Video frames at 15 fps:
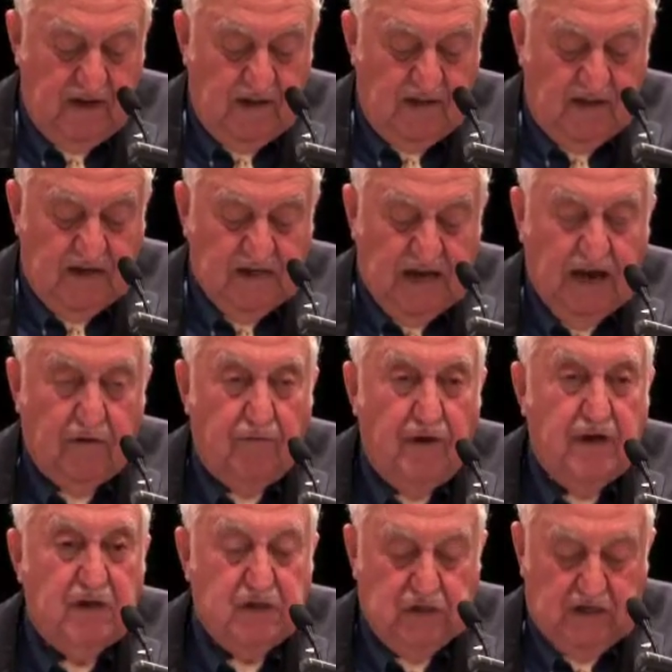These
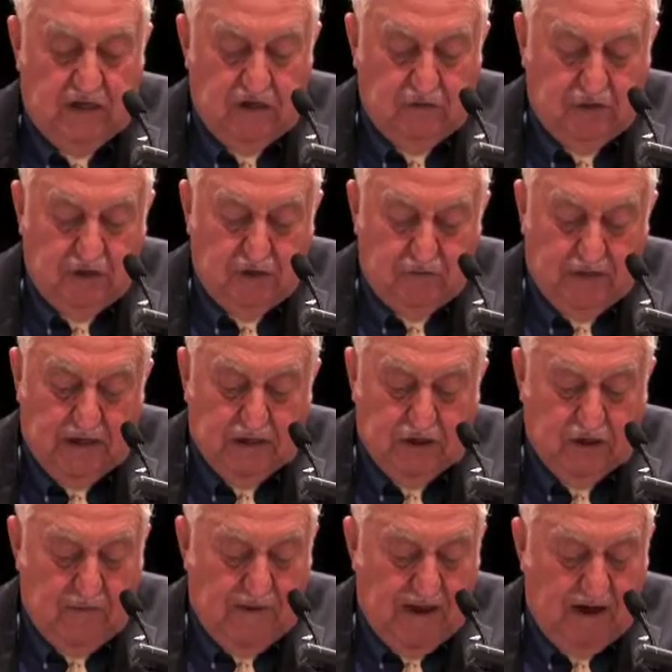outrageous interest rates
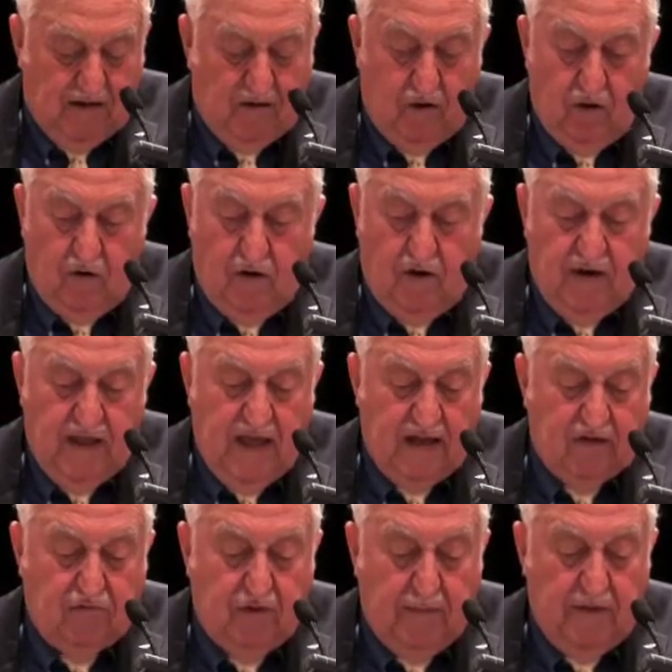should be outlawed
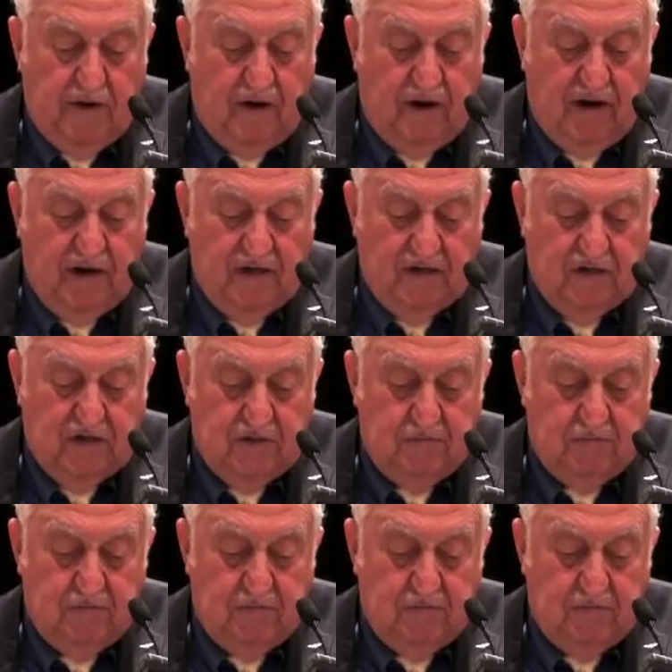and criminalized.